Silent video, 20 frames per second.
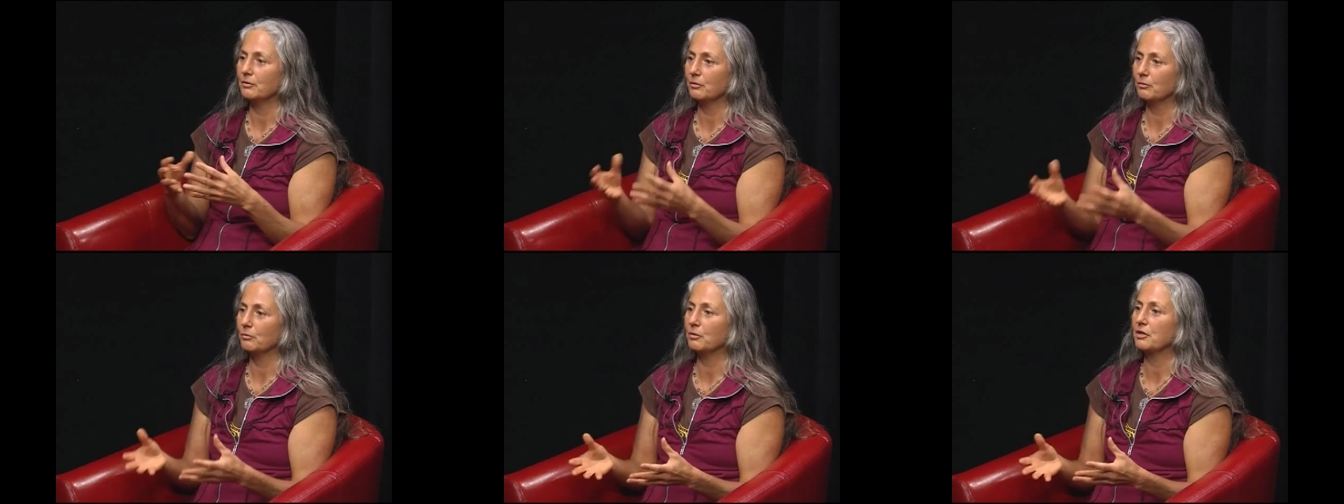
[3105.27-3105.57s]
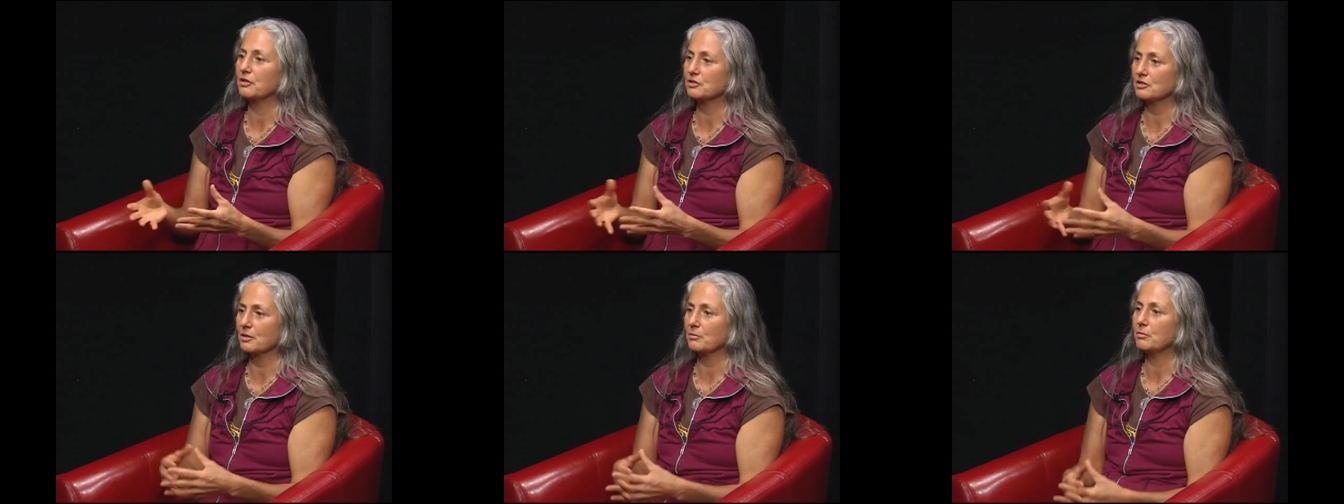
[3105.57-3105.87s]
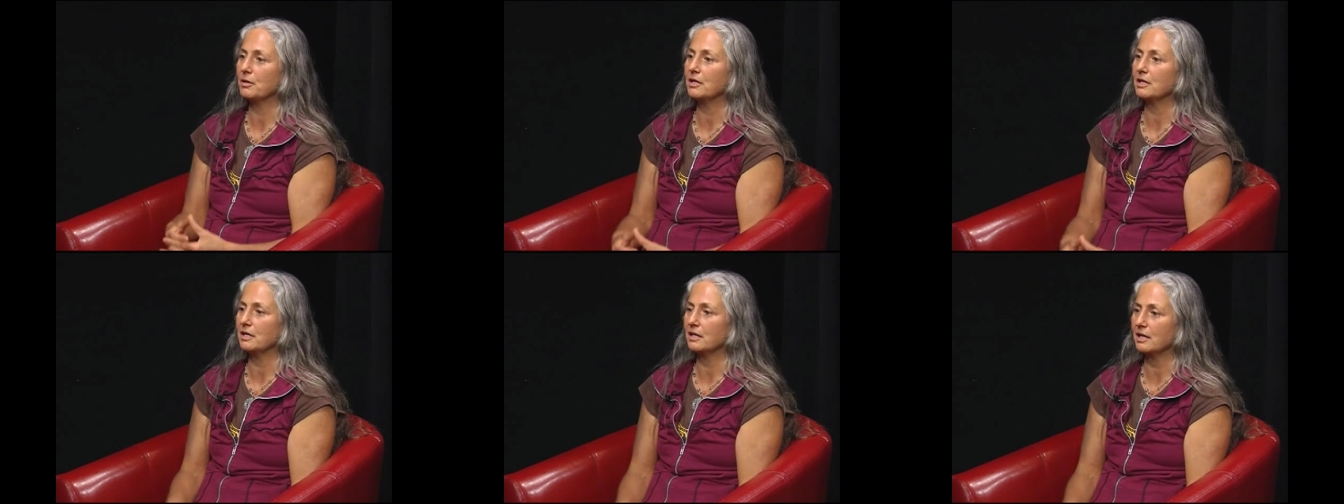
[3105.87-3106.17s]
with
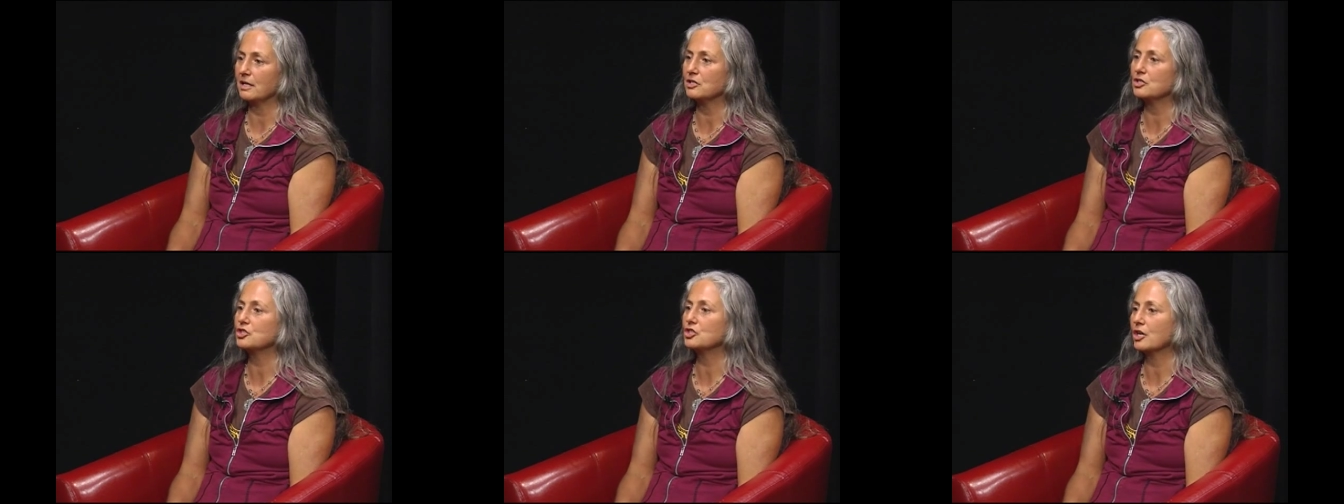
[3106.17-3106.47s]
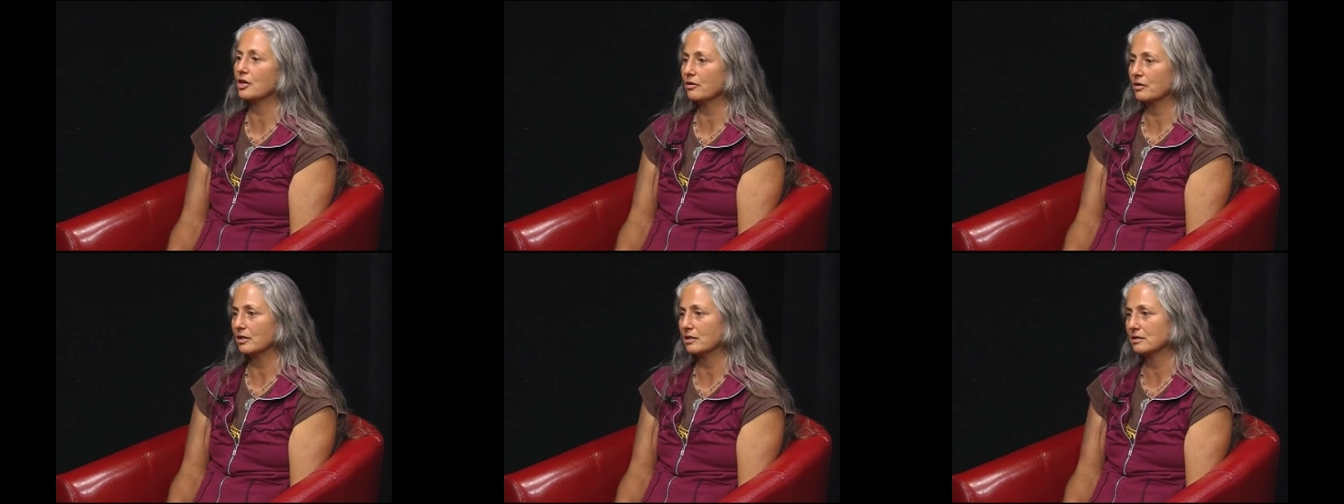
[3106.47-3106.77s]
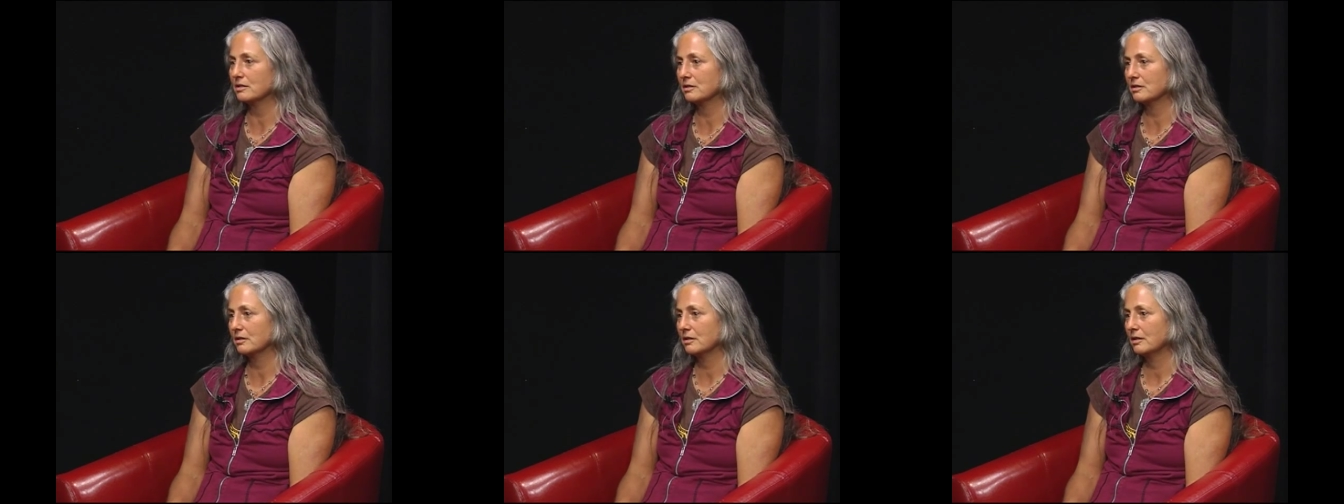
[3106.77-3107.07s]
somebody and share
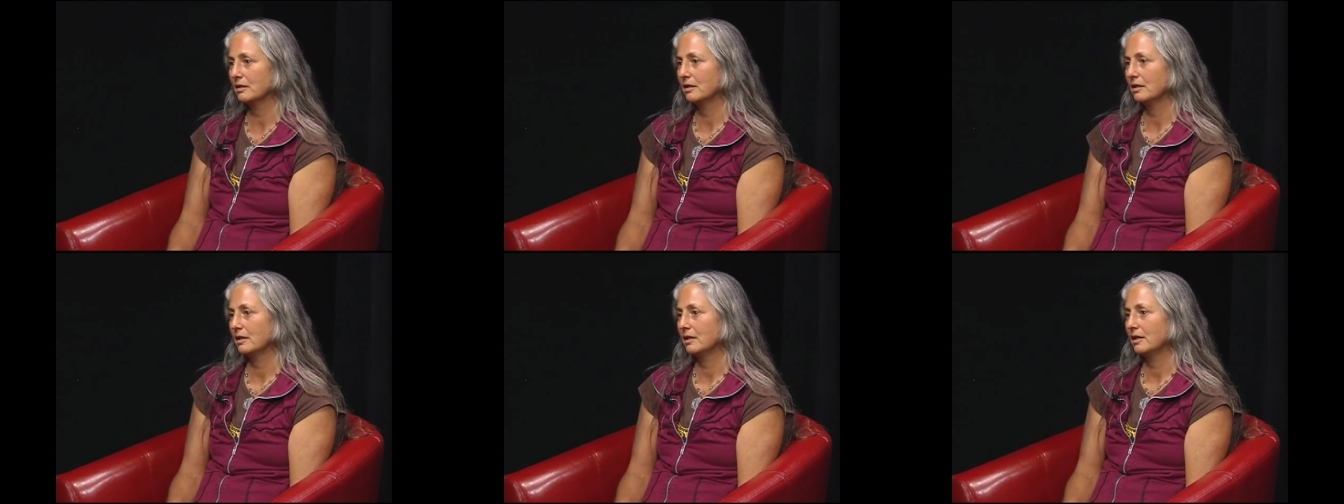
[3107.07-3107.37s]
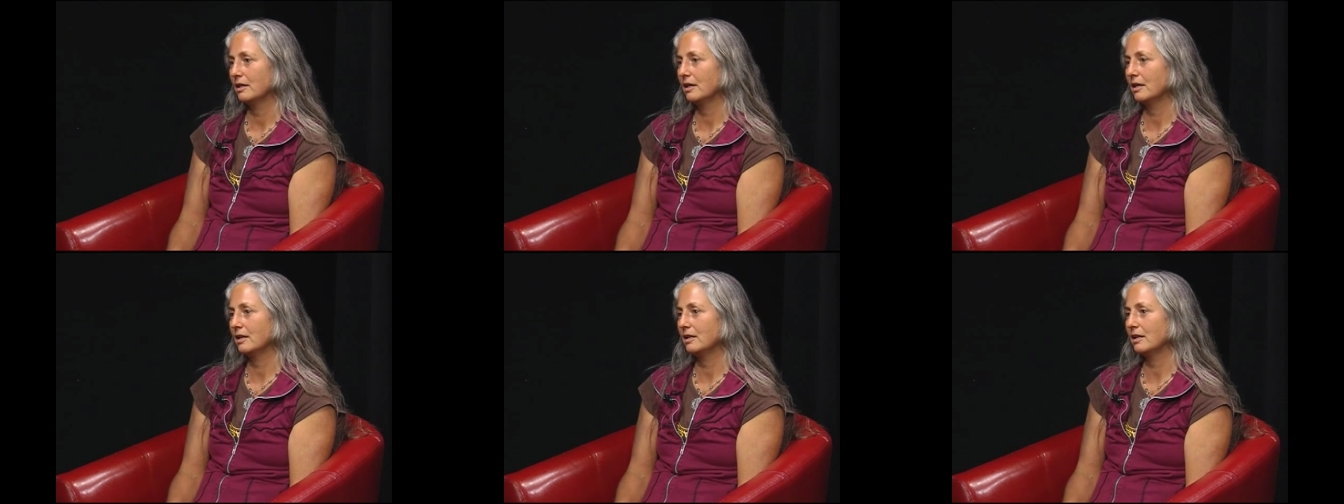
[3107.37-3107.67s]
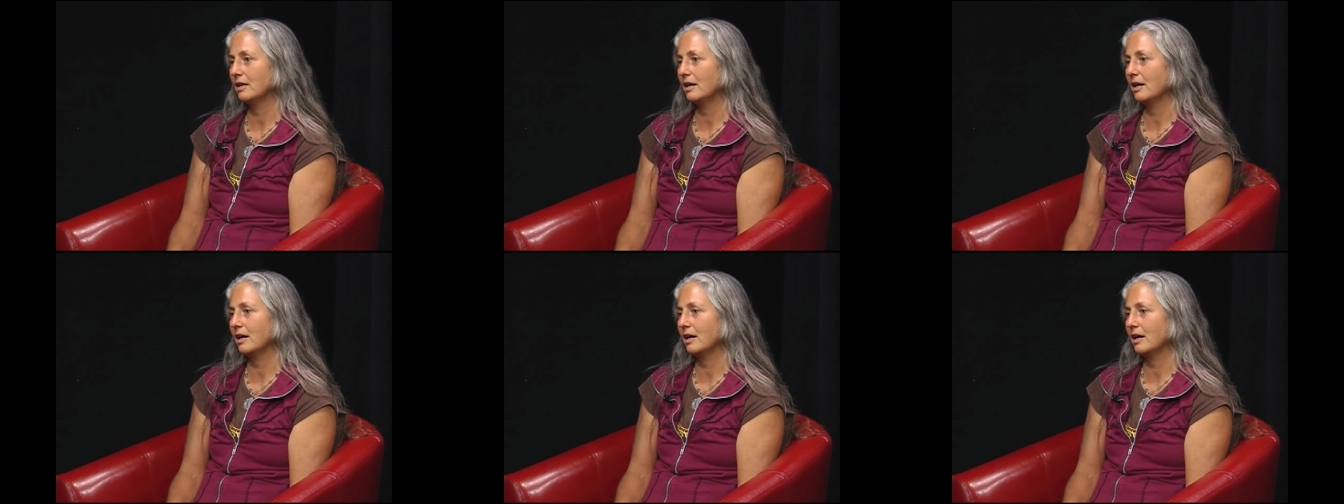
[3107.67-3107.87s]
it. And